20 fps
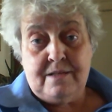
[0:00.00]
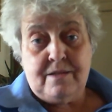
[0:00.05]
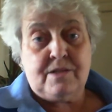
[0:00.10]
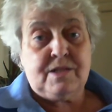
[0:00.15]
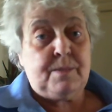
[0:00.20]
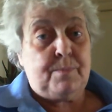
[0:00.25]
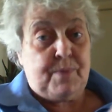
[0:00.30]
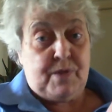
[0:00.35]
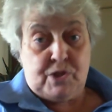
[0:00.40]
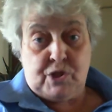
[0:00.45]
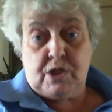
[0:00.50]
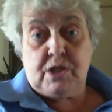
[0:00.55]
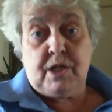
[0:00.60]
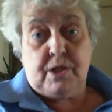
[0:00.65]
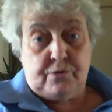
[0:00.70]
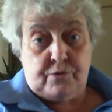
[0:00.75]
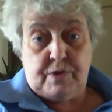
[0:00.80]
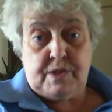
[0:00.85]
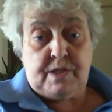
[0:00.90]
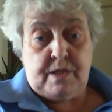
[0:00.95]
there's a bunch of
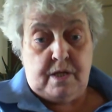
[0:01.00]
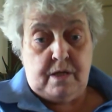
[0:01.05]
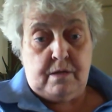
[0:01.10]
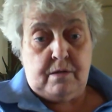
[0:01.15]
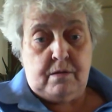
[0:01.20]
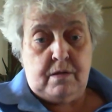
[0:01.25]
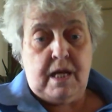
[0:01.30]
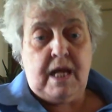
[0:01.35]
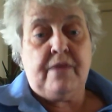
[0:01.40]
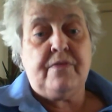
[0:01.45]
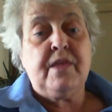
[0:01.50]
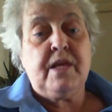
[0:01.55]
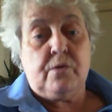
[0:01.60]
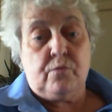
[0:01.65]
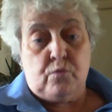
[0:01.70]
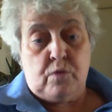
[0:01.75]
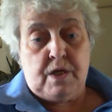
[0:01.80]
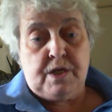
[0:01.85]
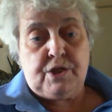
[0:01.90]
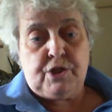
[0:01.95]
countries there, and then
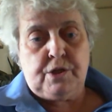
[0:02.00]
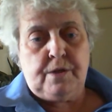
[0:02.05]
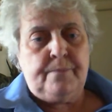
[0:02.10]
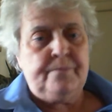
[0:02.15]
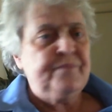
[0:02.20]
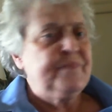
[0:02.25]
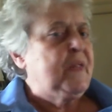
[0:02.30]
Russia.